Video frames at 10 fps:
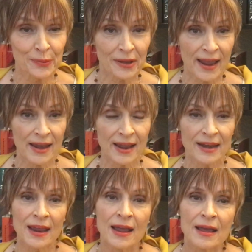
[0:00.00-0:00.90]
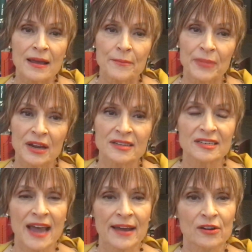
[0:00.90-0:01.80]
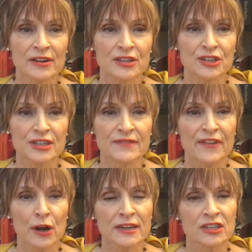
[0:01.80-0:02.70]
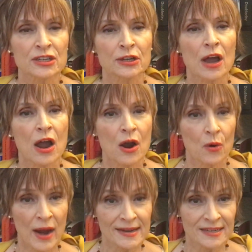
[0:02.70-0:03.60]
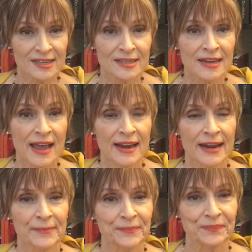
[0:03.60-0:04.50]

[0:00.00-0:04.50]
planet, because Saturn is just very slow and steady.